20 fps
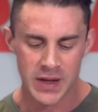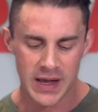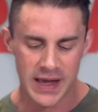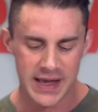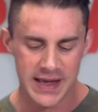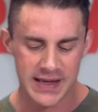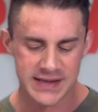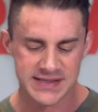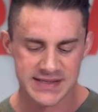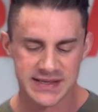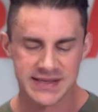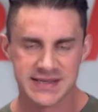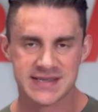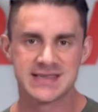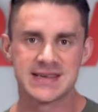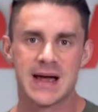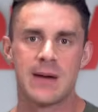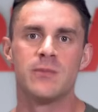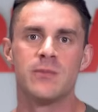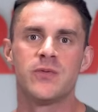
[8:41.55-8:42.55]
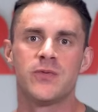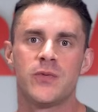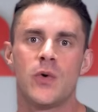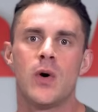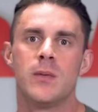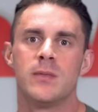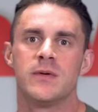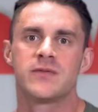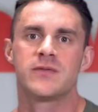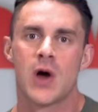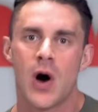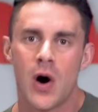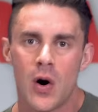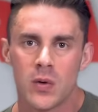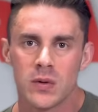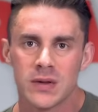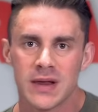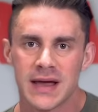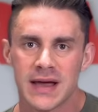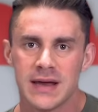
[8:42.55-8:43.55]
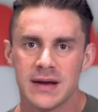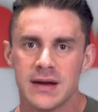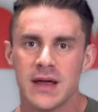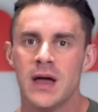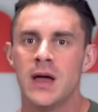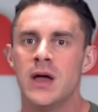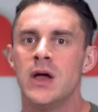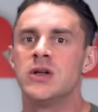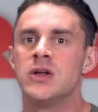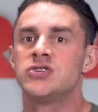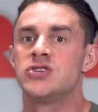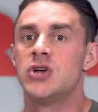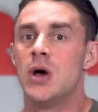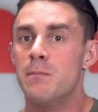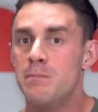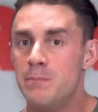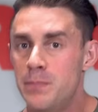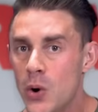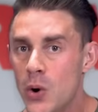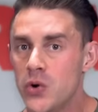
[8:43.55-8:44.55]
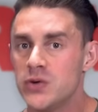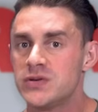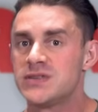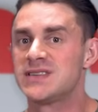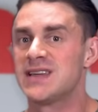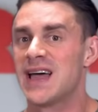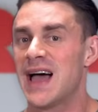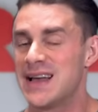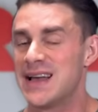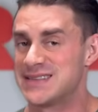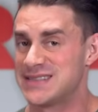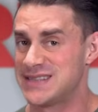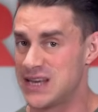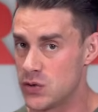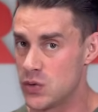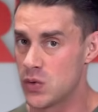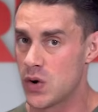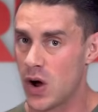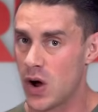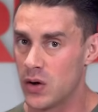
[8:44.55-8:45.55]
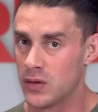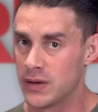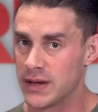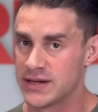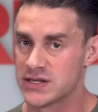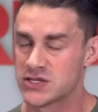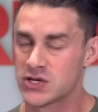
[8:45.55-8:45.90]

is some form of choline to boost acetylcholine.